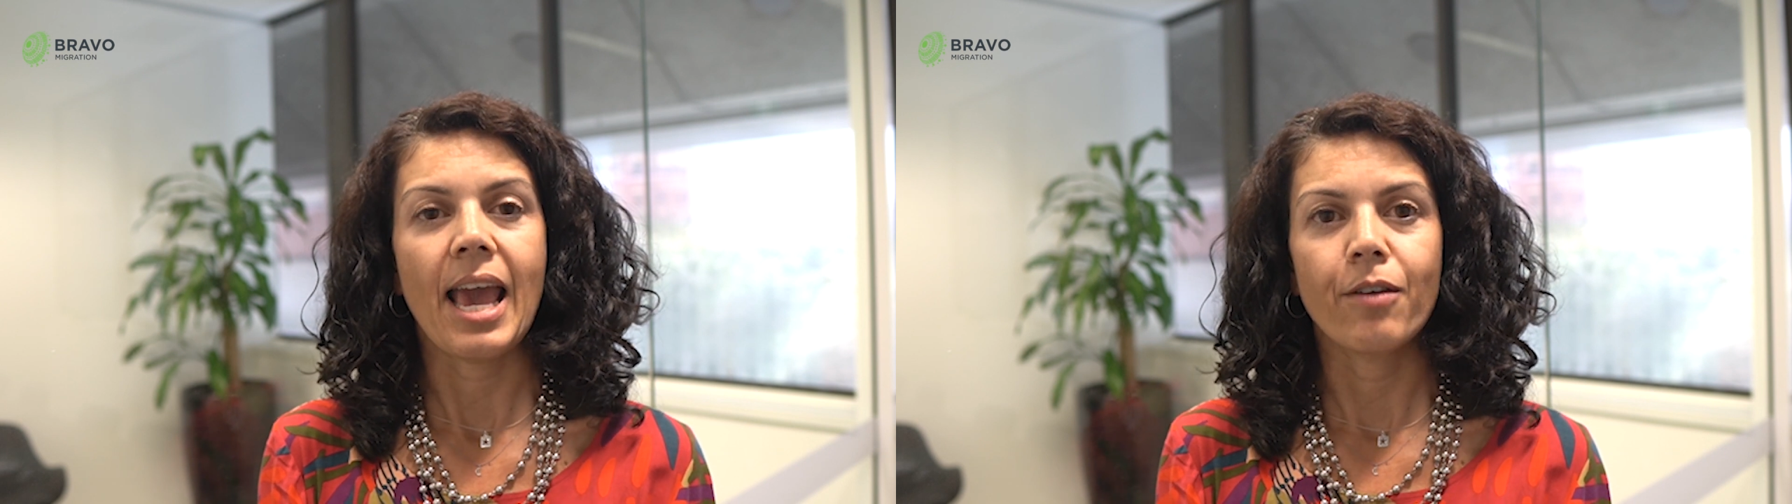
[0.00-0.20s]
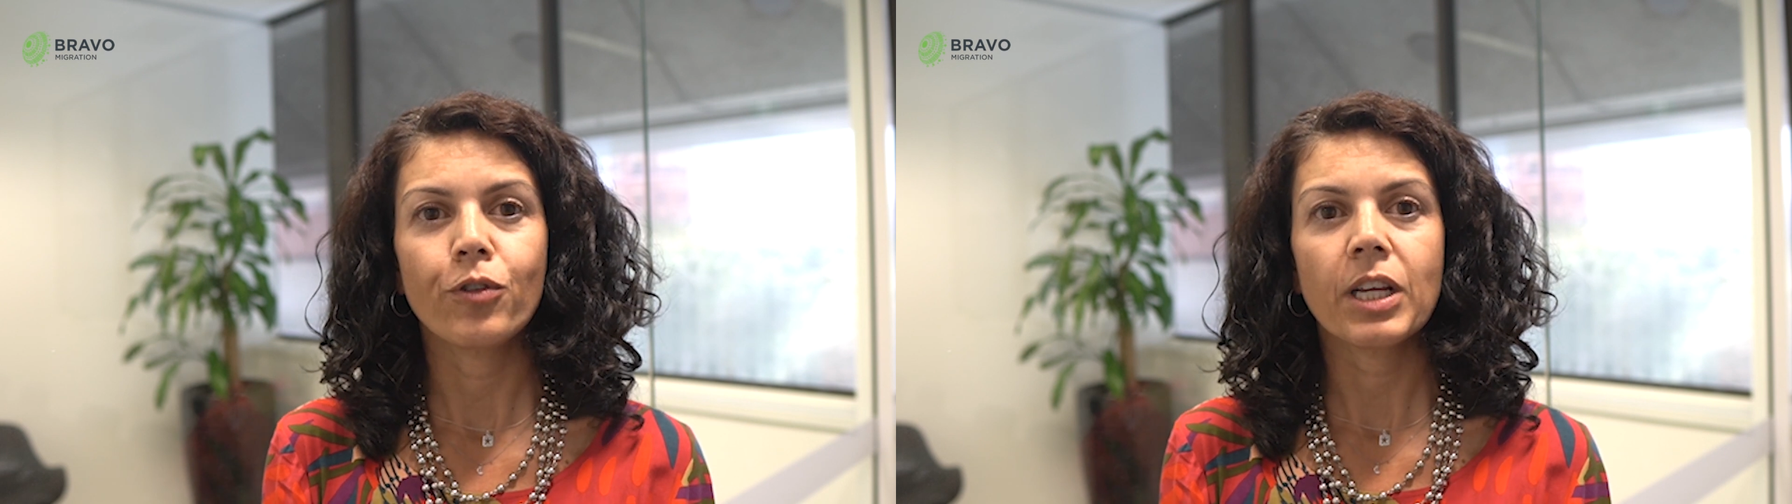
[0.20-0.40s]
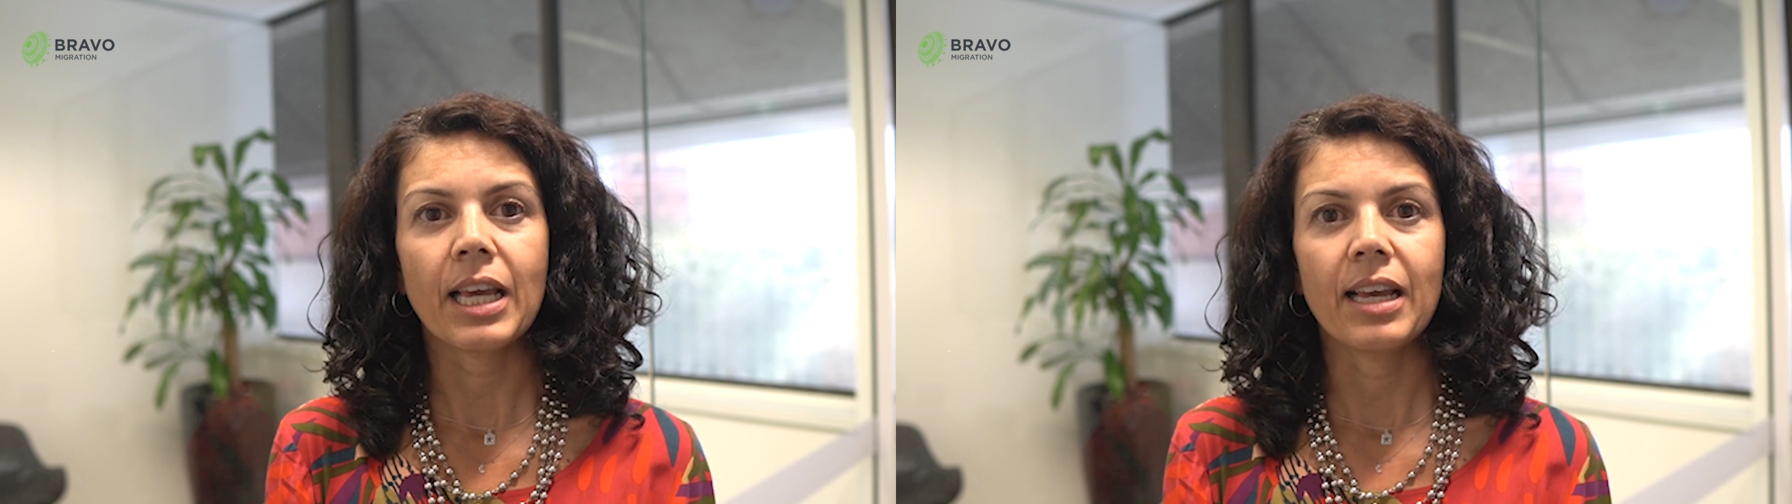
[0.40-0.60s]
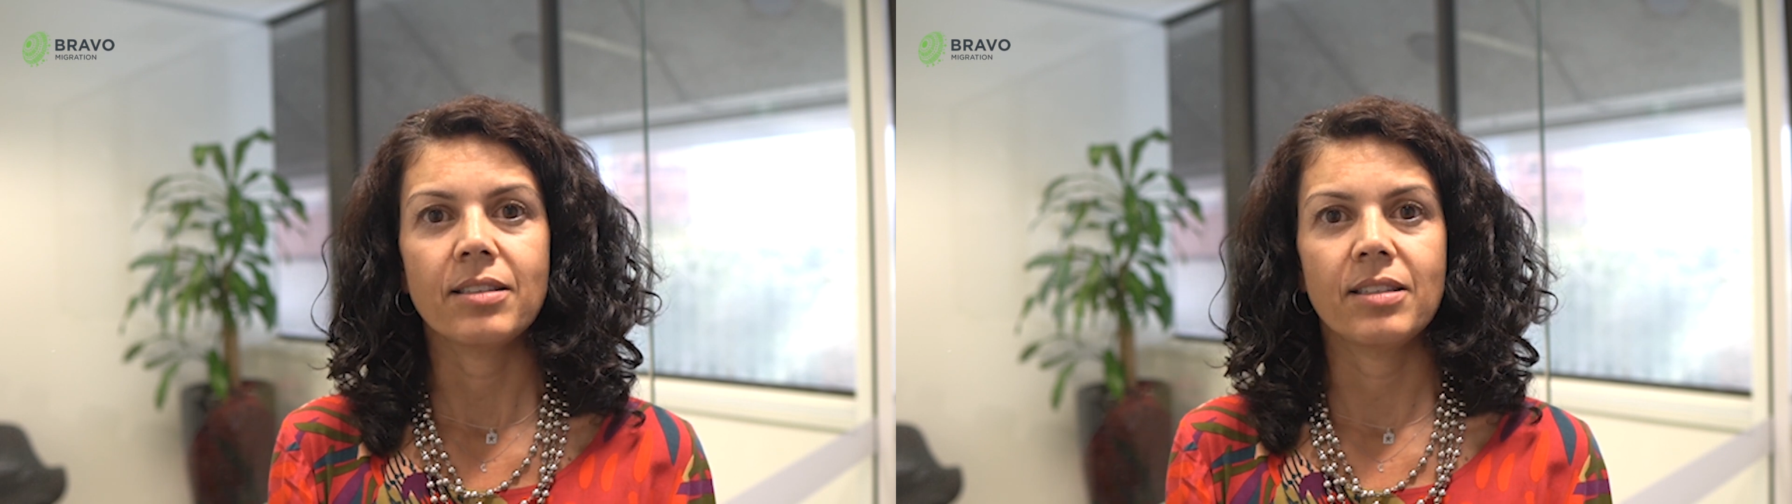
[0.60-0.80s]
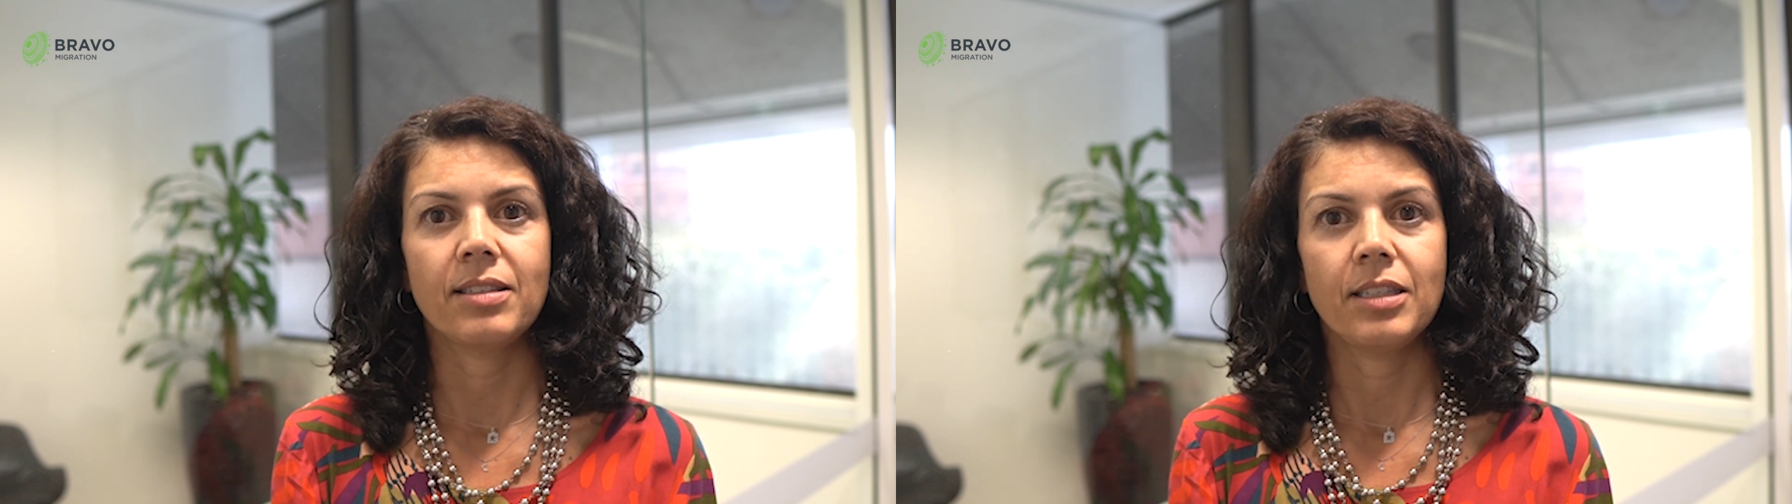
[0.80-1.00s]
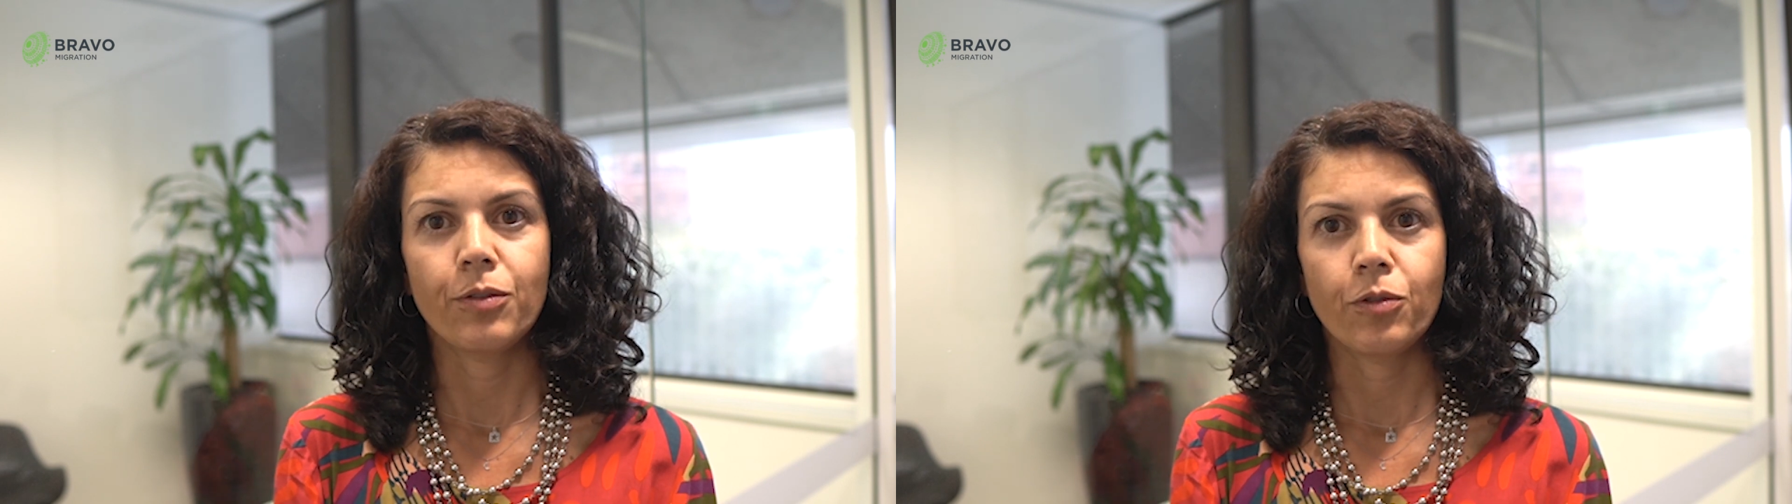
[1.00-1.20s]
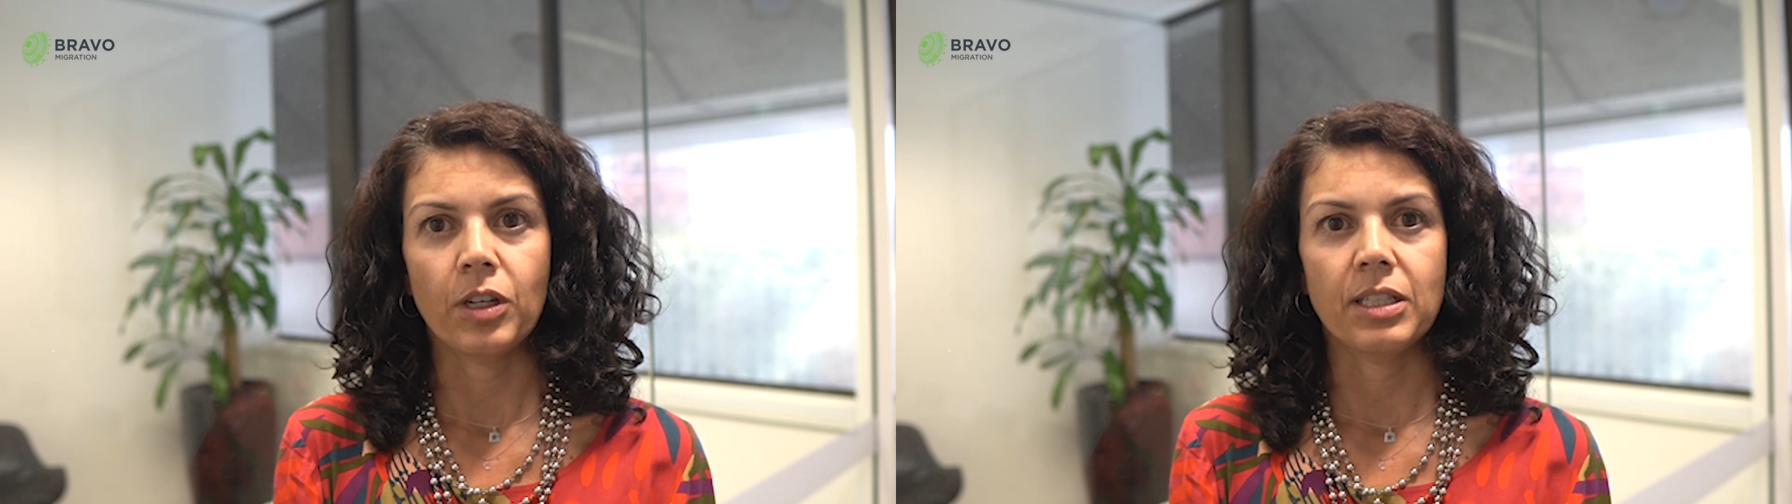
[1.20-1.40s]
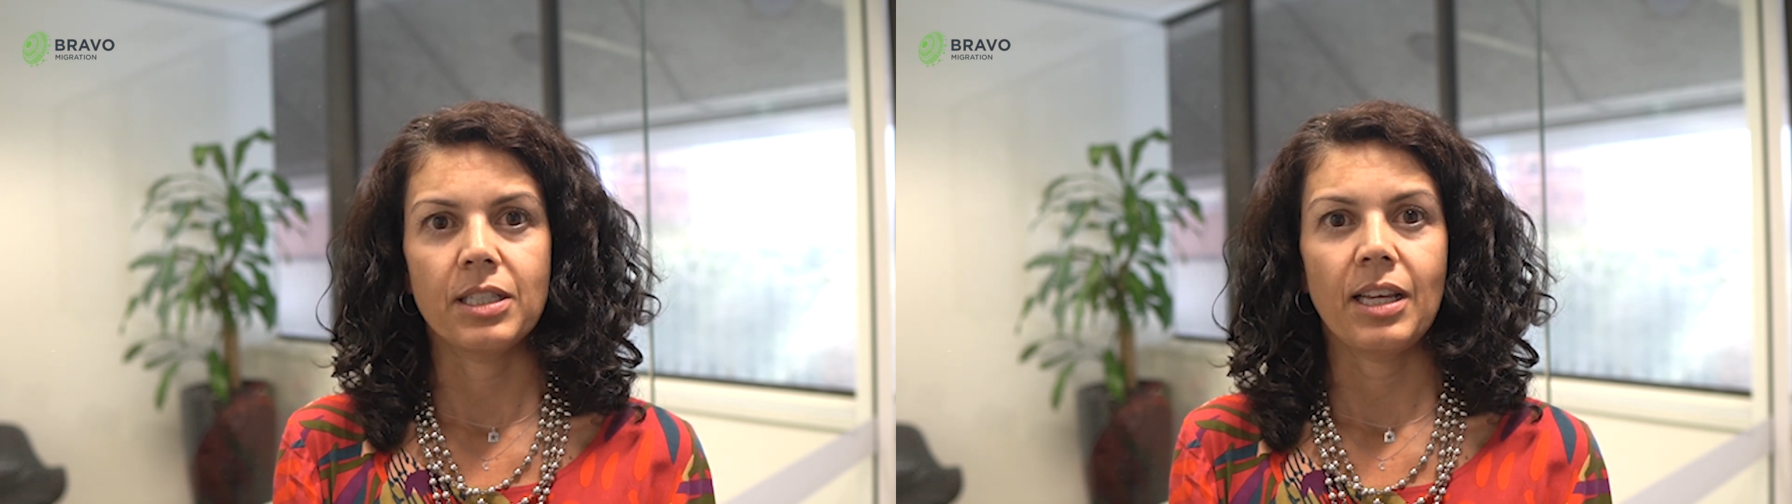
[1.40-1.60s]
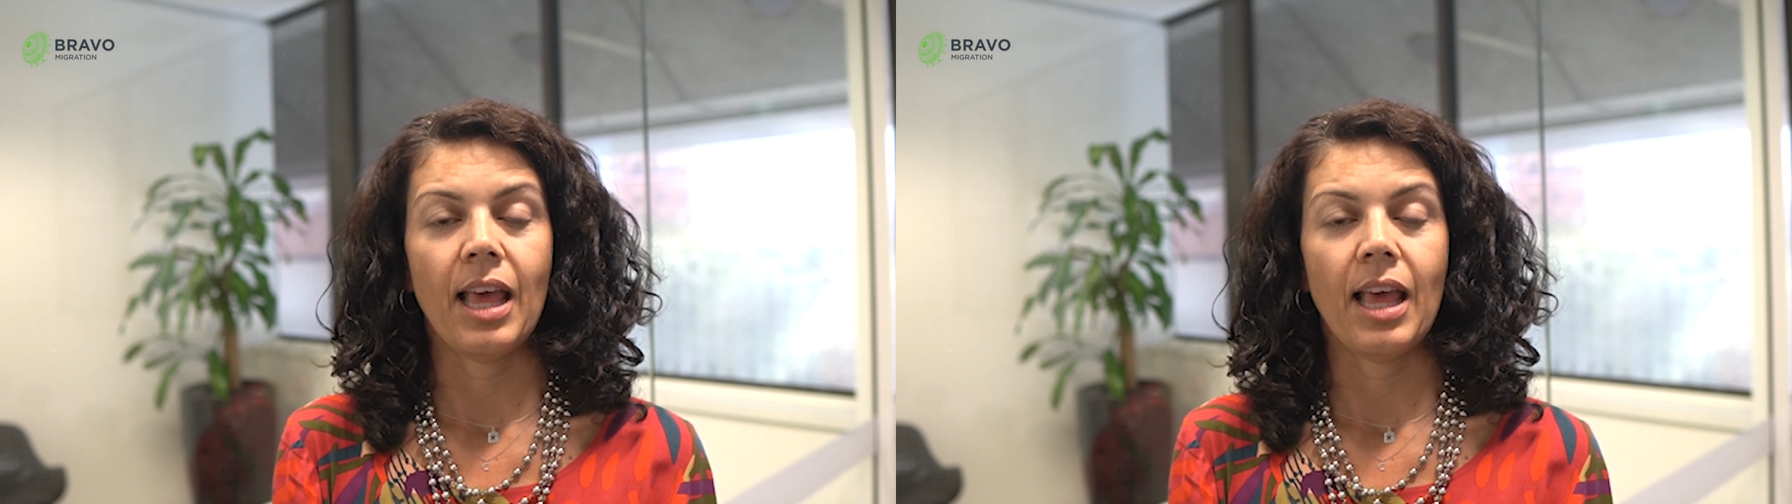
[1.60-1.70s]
every case is different,